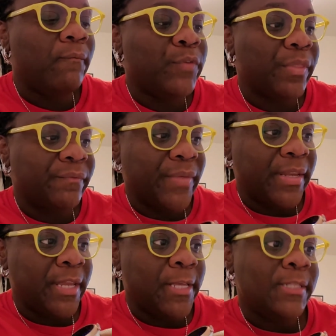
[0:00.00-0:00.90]
For the
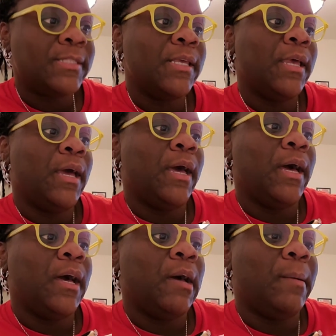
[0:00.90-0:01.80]
fittings,
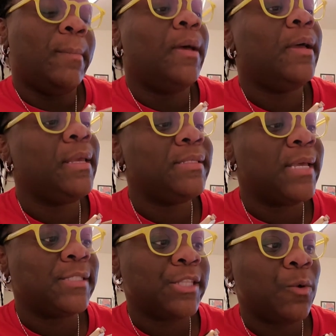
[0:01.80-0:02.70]
it
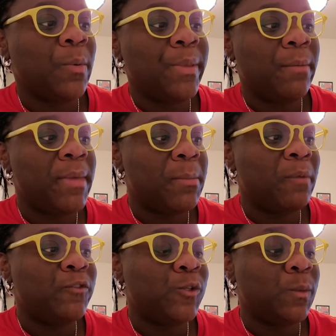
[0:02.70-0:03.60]
says that there will be a
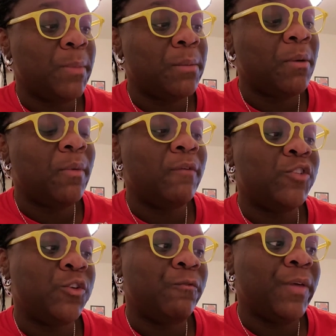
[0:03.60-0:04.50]
minimum of
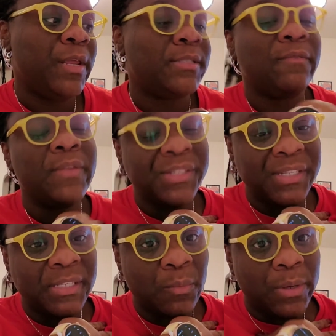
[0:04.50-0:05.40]
2 fittings. If this
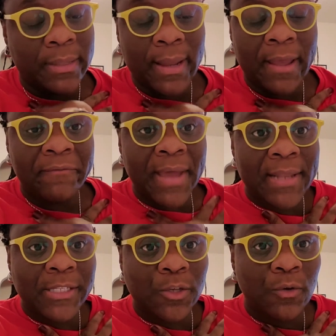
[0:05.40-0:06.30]
is someone that I have
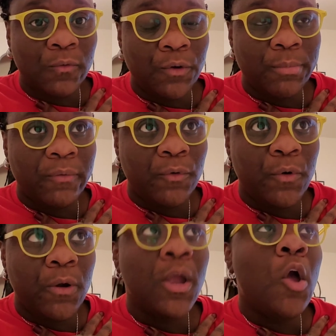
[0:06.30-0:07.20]
not sewn for
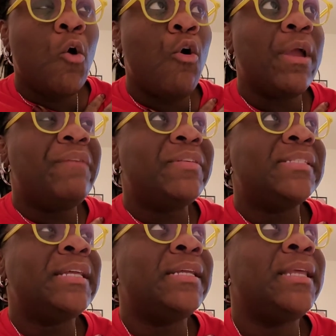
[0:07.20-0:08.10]
before, or if
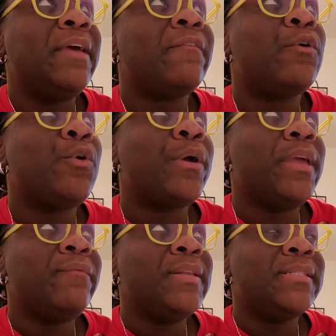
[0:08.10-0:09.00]

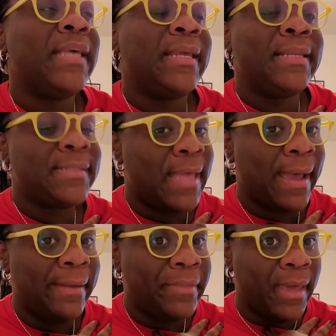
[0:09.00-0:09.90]
it's a
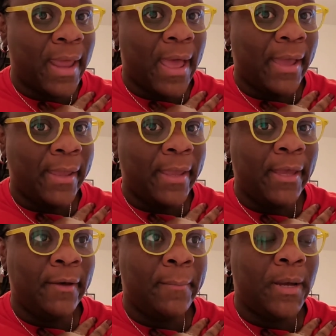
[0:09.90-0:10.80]
design that I
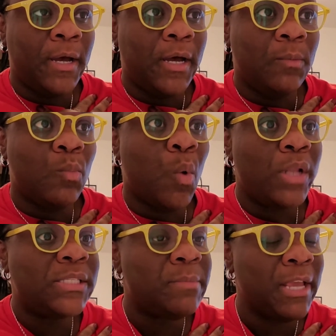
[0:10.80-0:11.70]
am
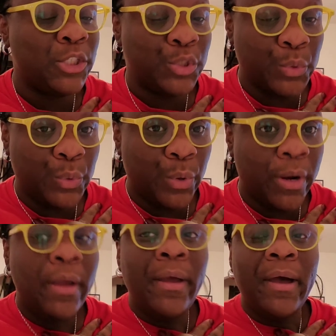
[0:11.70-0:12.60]
want to make
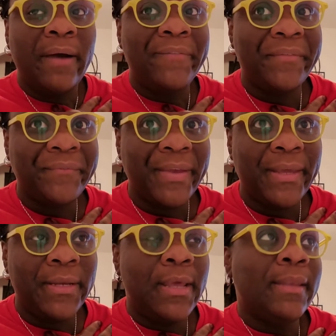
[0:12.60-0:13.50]
sure of the
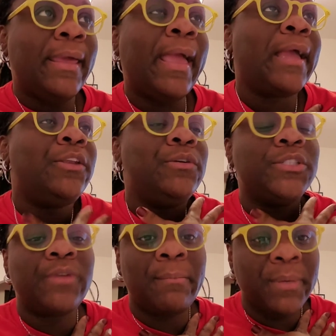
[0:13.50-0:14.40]
fit, like I can do a
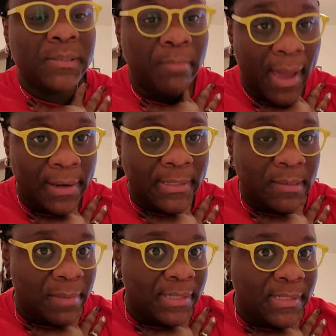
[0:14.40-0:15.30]
strapless bodice
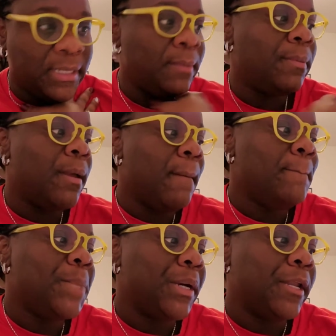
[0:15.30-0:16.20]
in my sleep.
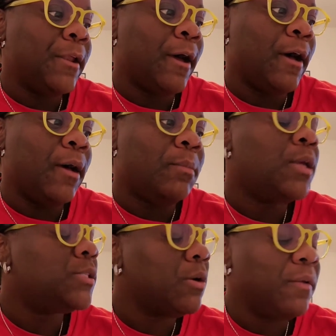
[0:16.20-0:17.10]
But
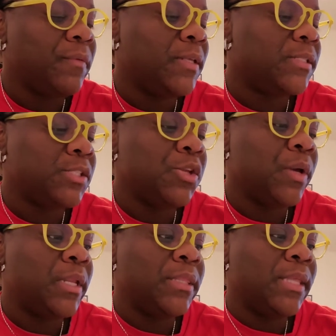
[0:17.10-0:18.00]
so if it's, you know,
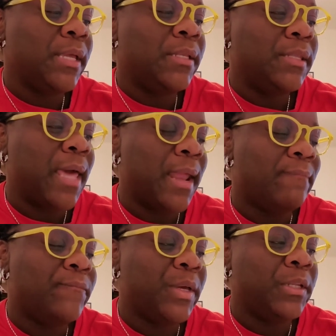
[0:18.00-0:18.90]
anything that
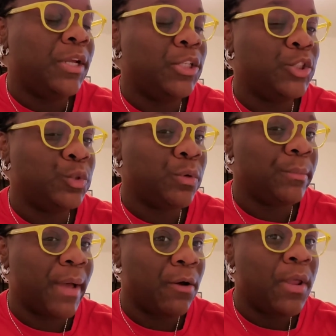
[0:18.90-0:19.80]
I'm feeling unsure
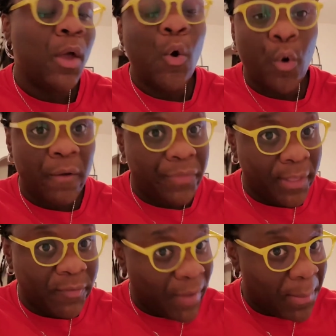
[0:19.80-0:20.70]
about, or if
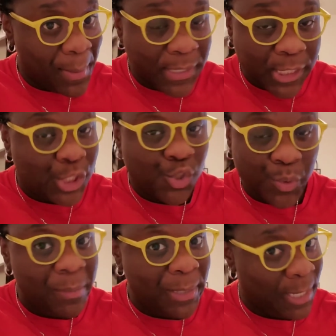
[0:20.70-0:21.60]
this fabric is
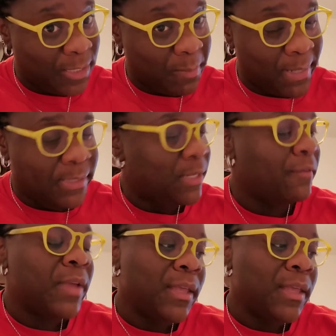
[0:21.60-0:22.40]
extremely expensive,